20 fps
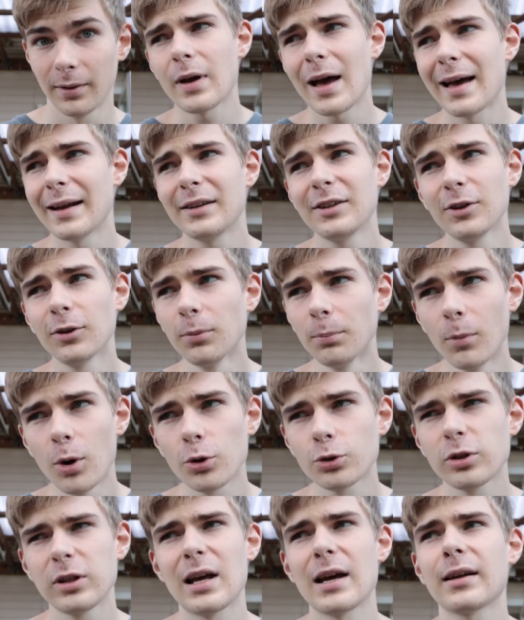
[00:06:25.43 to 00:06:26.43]
And you'll
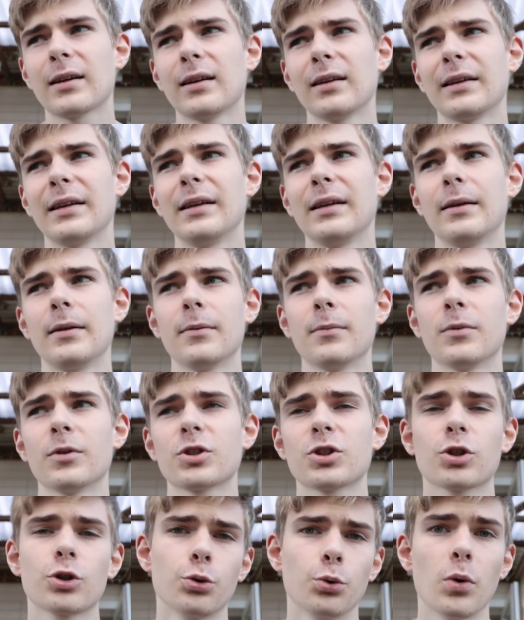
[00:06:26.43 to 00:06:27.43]
most likely
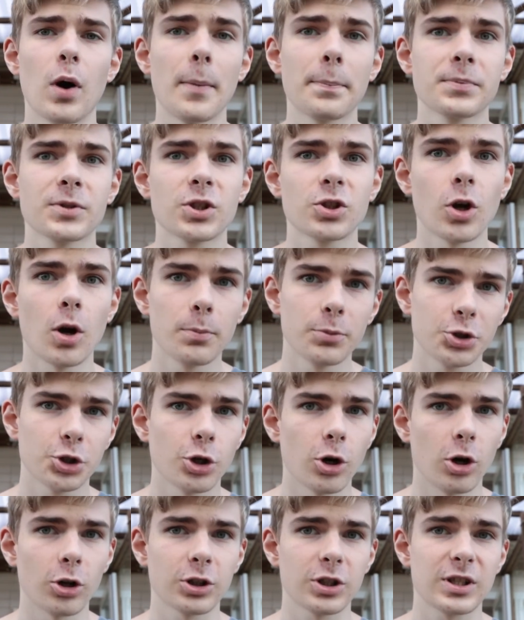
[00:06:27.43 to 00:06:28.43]
screw up some
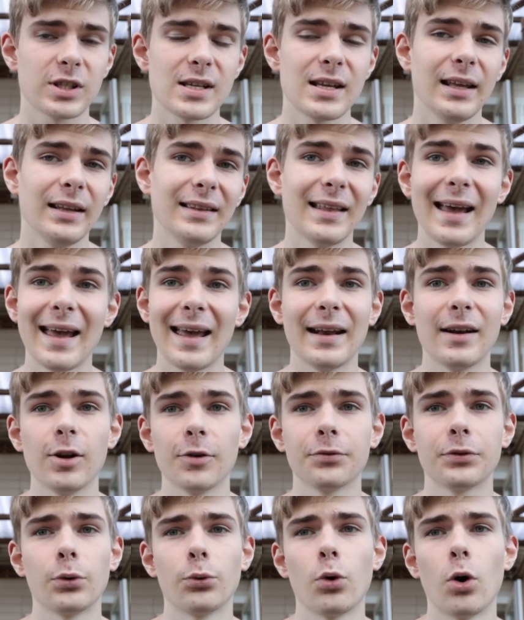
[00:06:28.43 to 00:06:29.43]
shots in the end
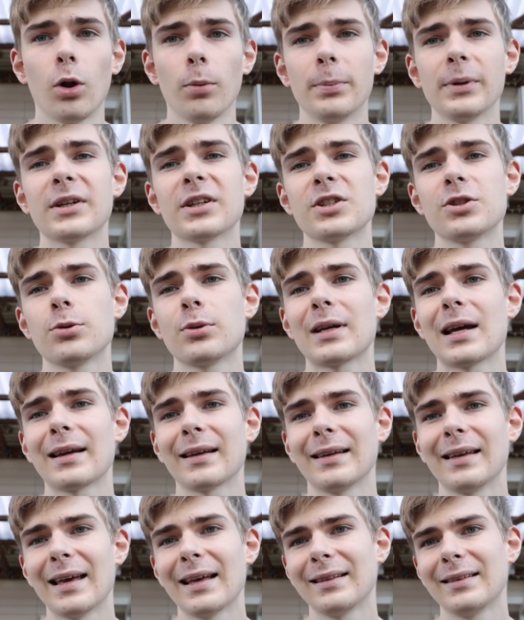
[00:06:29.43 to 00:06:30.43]
of the roll because you
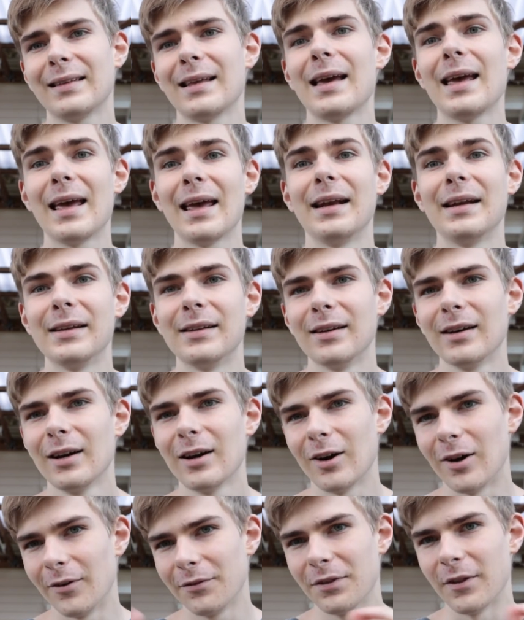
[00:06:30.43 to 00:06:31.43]
can't get the end
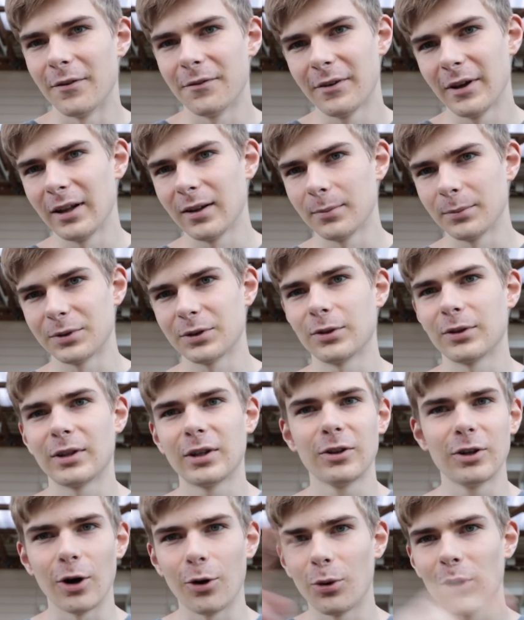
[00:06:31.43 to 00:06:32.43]
of the film to
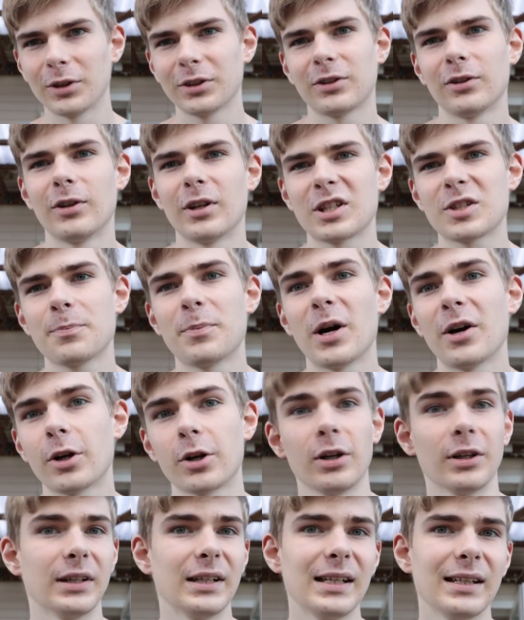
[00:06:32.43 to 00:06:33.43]
go onto the
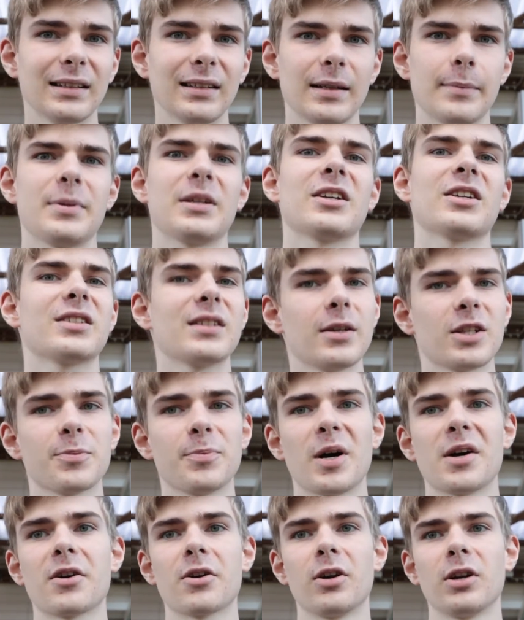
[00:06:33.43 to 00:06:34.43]
spiral neatly because the
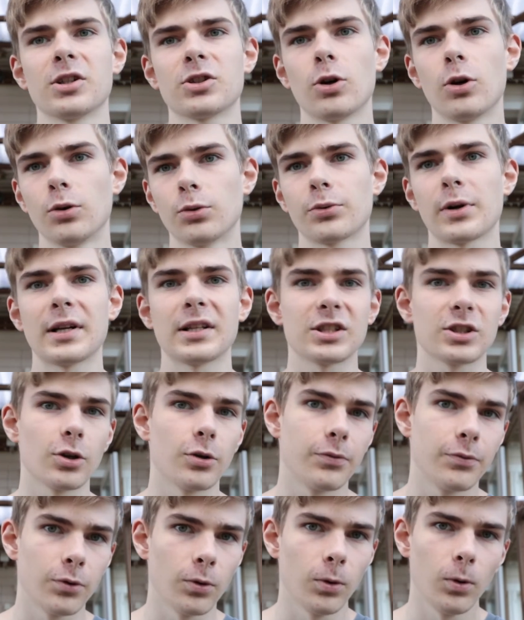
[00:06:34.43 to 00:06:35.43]
spiral is already so
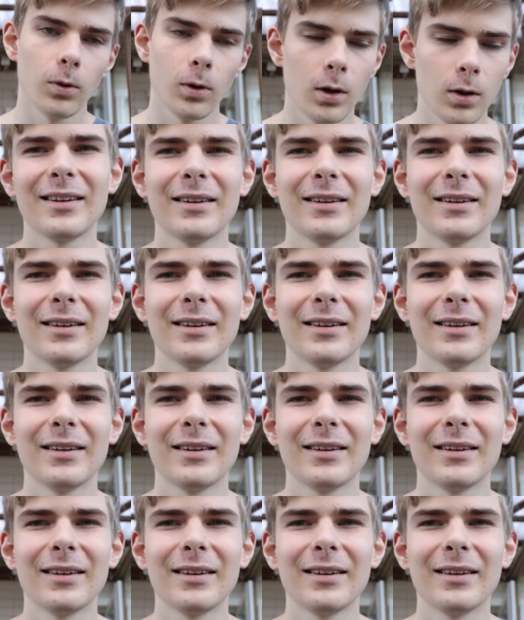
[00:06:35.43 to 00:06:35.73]
full.